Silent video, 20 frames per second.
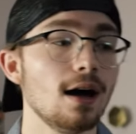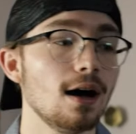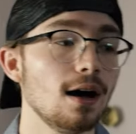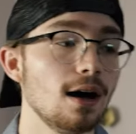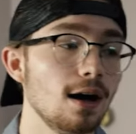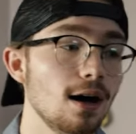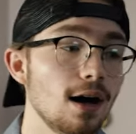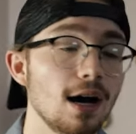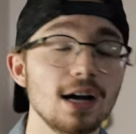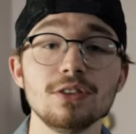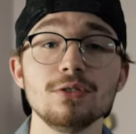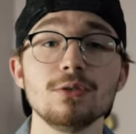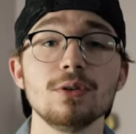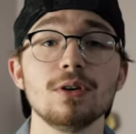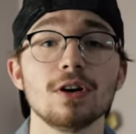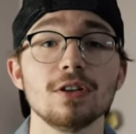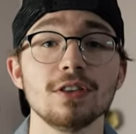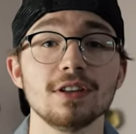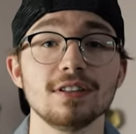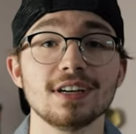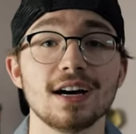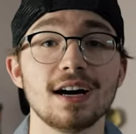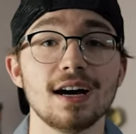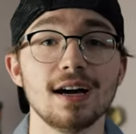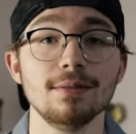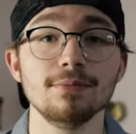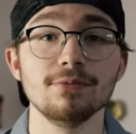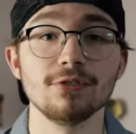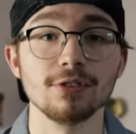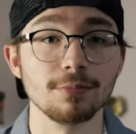Uh, I do it all the
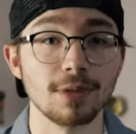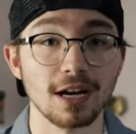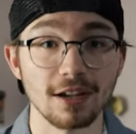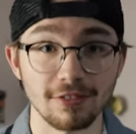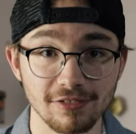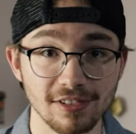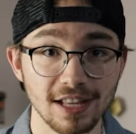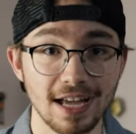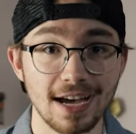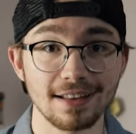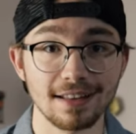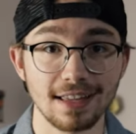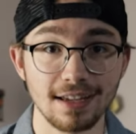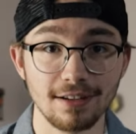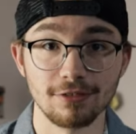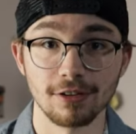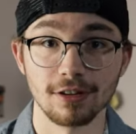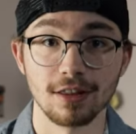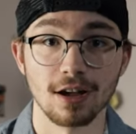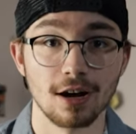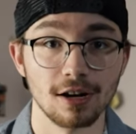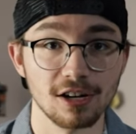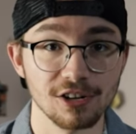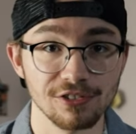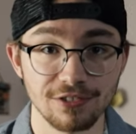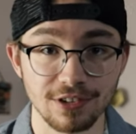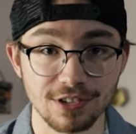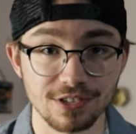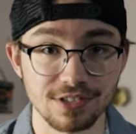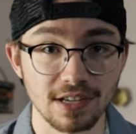time for my flat lay
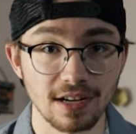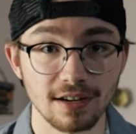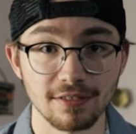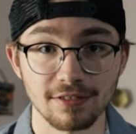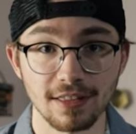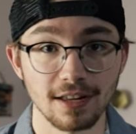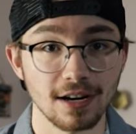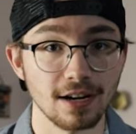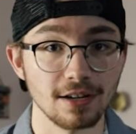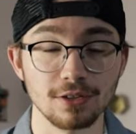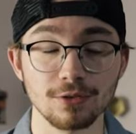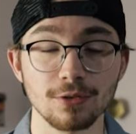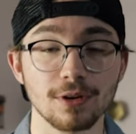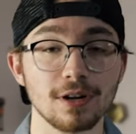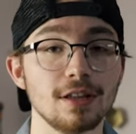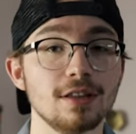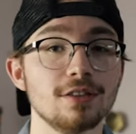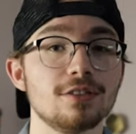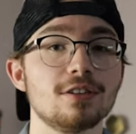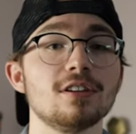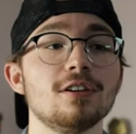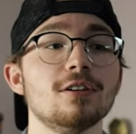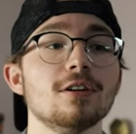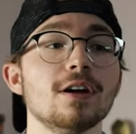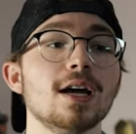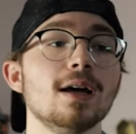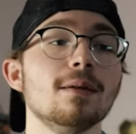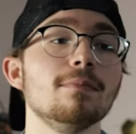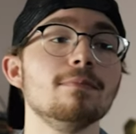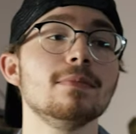photography stuff that I do on
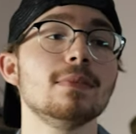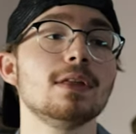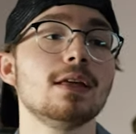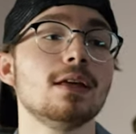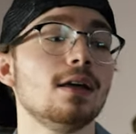Instagram.